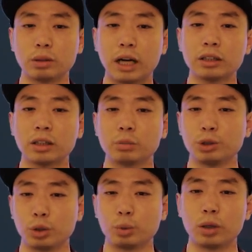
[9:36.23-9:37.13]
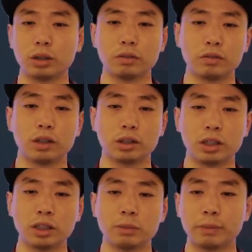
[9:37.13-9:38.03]
long-term reward for
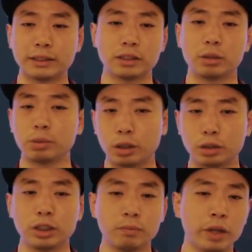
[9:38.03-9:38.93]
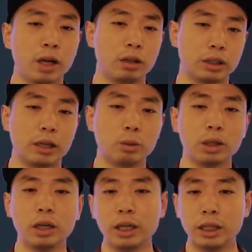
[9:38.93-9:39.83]
learning-based approach.
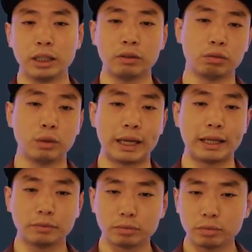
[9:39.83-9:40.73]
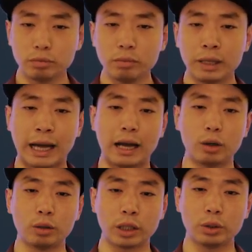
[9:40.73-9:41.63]
However, if we
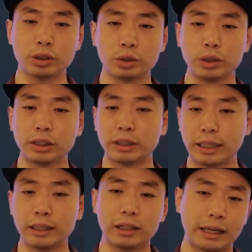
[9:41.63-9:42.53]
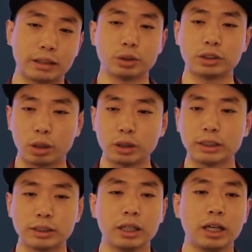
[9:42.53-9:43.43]
have huge training data and
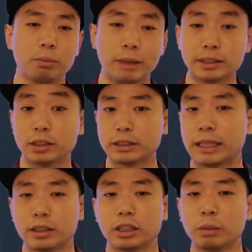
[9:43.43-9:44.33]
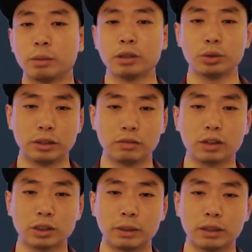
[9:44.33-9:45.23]
resources, methods like deep
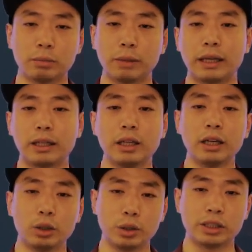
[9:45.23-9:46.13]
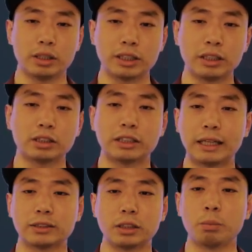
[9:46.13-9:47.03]
reinforcement may reach a
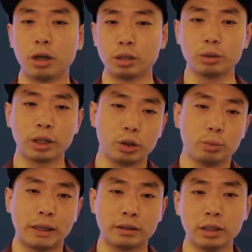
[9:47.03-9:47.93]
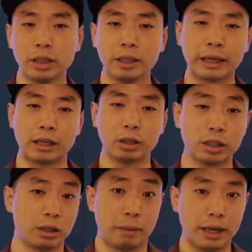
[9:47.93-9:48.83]
generalized model human cannot
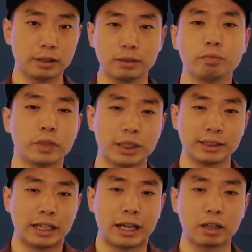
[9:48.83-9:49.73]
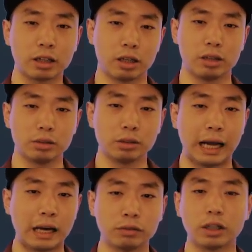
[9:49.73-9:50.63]
imagine, just like
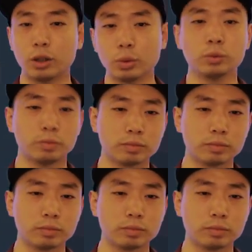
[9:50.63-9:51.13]
AlphaGo.